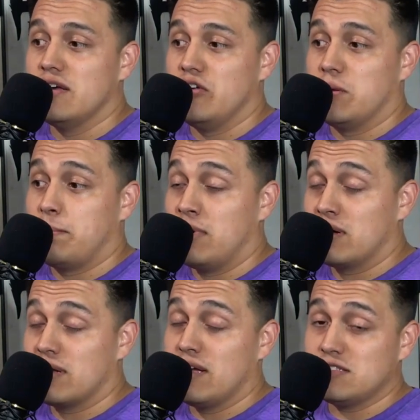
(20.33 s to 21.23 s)
your
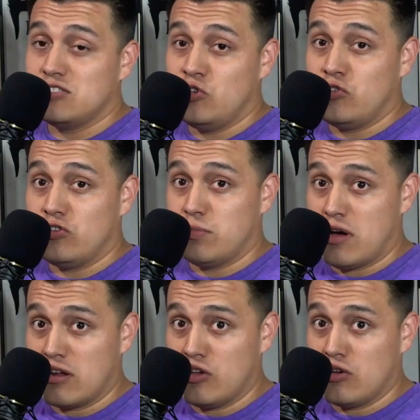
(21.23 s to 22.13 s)
podcast YouTube
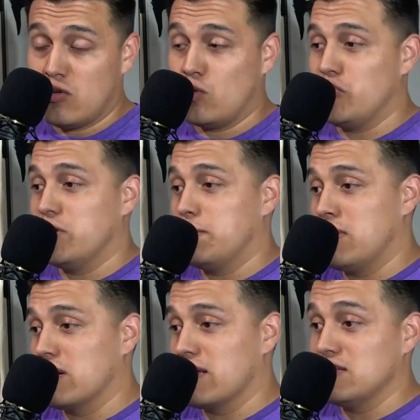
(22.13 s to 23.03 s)
audio with your
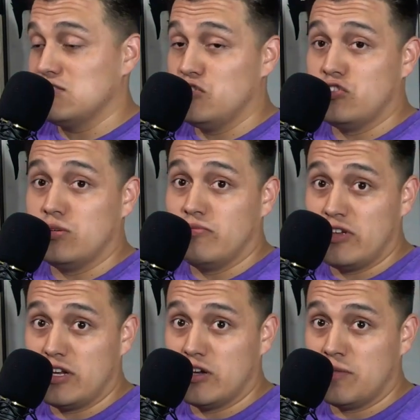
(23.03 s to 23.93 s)
podcast YouTube
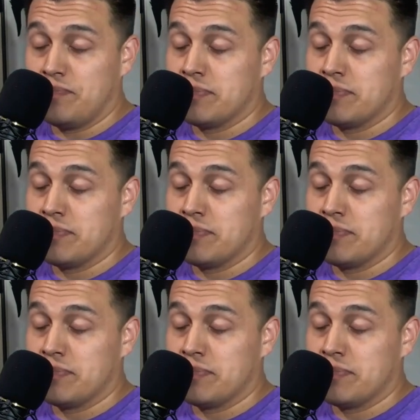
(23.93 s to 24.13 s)
video.